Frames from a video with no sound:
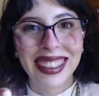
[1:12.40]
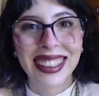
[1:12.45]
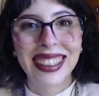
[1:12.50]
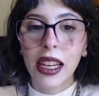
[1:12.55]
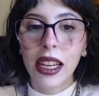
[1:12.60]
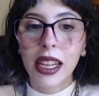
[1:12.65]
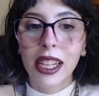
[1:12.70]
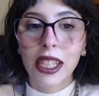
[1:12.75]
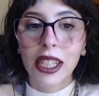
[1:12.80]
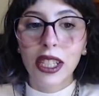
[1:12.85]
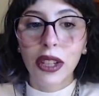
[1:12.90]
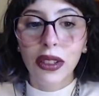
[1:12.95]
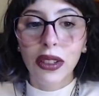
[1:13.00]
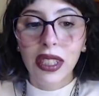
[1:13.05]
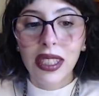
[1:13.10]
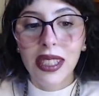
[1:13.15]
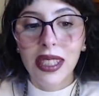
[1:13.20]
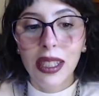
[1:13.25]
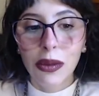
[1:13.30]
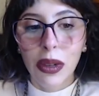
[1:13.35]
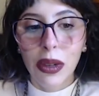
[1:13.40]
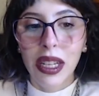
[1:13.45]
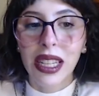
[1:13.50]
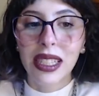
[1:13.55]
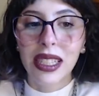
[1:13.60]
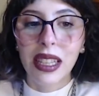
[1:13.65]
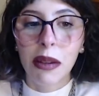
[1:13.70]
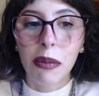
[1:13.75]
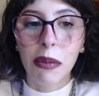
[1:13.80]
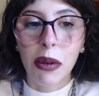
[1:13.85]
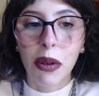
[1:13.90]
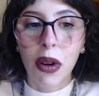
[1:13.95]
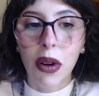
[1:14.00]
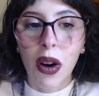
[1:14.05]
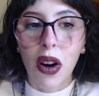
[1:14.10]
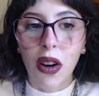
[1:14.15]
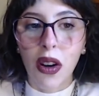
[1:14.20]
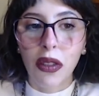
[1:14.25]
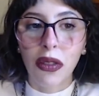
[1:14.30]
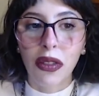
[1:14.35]
So this is one example
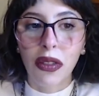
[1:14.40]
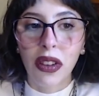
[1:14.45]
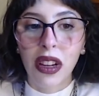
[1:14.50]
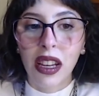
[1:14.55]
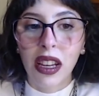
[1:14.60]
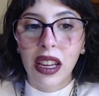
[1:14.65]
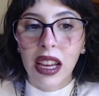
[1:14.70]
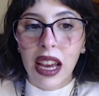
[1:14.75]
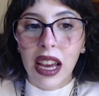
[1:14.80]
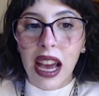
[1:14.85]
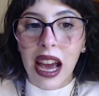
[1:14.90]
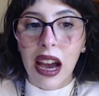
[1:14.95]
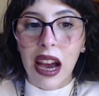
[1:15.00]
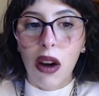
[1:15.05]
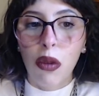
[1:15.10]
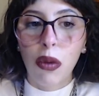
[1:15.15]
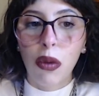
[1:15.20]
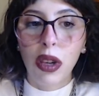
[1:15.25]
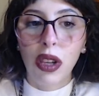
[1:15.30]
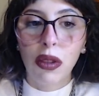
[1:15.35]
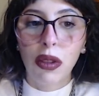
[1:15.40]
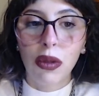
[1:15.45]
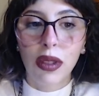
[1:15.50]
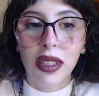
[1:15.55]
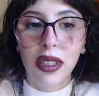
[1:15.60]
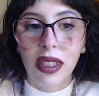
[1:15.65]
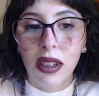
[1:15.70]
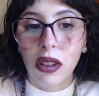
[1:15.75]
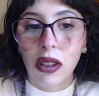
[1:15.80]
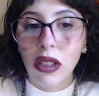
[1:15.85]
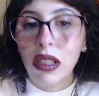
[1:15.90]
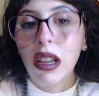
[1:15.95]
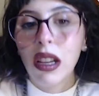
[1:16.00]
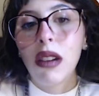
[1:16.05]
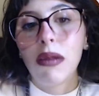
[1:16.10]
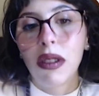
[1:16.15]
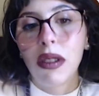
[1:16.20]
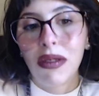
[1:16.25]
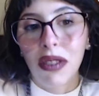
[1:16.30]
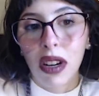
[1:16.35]
of how we use the
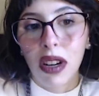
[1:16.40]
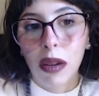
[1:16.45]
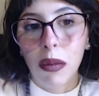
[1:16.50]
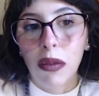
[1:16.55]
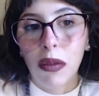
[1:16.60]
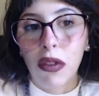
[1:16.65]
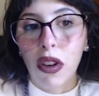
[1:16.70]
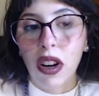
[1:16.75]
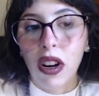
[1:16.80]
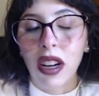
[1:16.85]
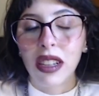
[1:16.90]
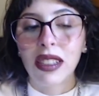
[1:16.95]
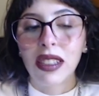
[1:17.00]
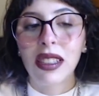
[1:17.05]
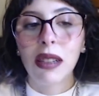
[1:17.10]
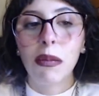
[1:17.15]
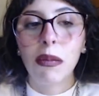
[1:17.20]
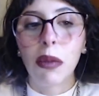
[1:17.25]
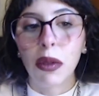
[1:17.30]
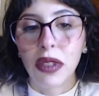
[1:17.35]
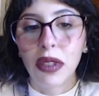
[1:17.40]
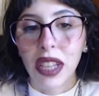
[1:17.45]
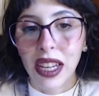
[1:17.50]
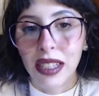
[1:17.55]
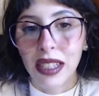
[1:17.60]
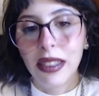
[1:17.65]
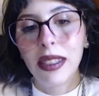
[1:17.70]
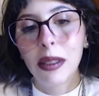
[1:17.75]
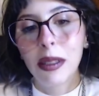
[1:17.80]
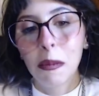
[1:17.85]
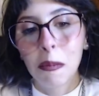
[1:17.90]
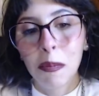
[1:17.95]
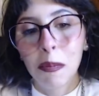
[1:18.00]
auxiliary verb for a simple tense.